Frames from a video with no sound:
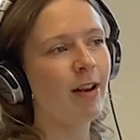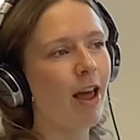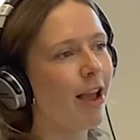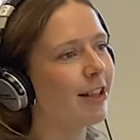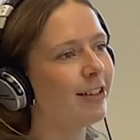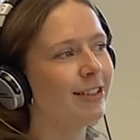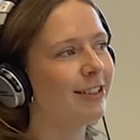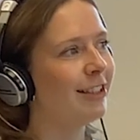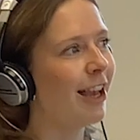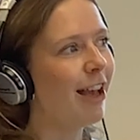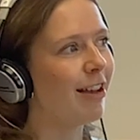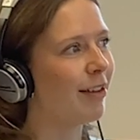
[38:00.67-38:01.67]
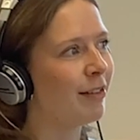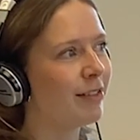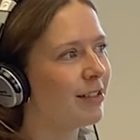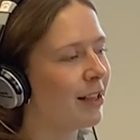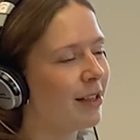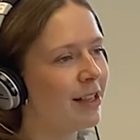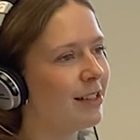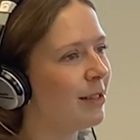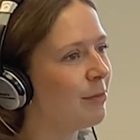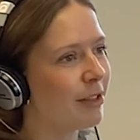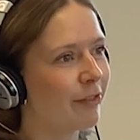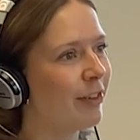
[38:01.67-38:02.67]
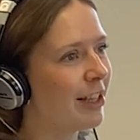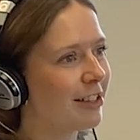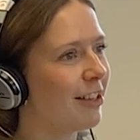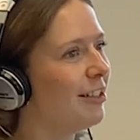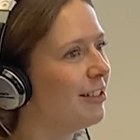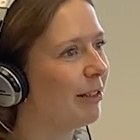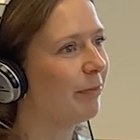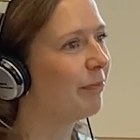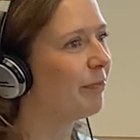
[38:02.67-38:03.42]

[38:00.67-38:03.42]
Like, it seems like really exciting.